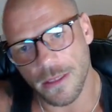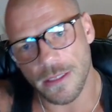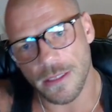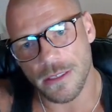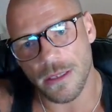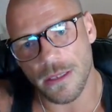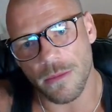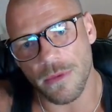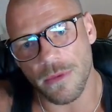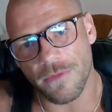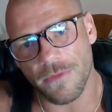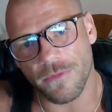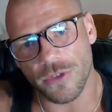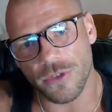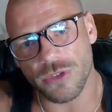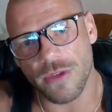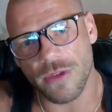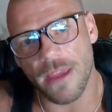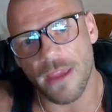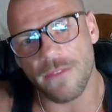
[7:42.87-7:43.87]
can be
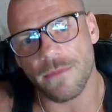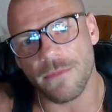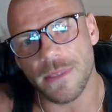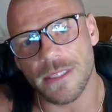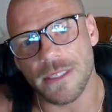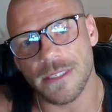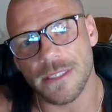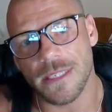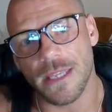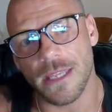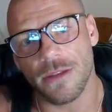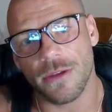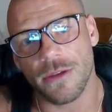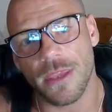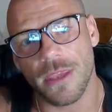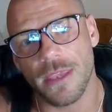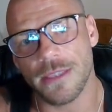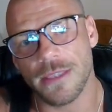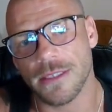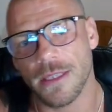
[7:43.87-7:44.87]
frustrating for me to see. Look,
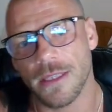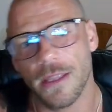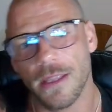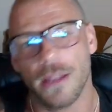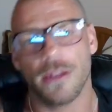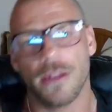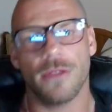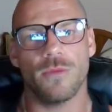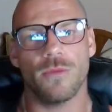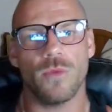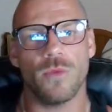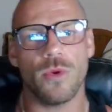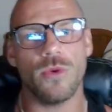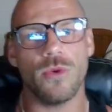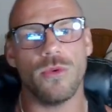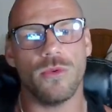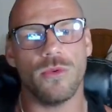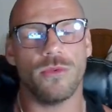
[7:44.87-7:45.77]
he's like, woo,